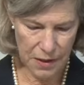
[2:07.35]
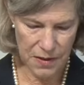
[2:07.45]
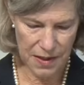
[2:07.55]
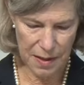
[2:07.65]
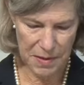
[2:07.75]
is
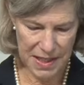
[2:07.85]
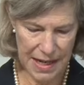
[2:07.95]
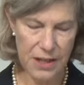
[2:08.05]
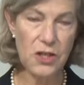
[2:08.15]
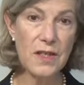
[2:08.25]
a
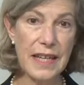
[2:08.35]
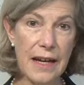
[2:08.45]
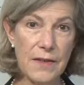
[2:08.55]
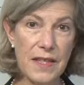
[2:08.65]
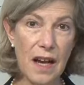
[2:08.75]
substantial
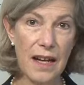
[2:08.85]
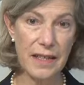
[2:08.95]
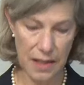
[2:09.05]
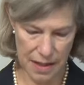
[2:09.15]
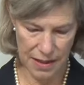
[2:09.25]
downside
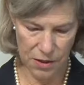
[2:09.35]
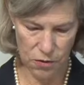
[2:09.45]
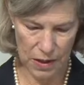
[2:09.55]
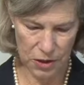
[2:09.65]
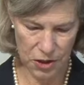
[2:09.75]
to this
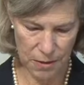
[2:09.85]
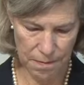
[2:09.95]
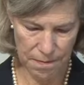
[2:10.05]
structure.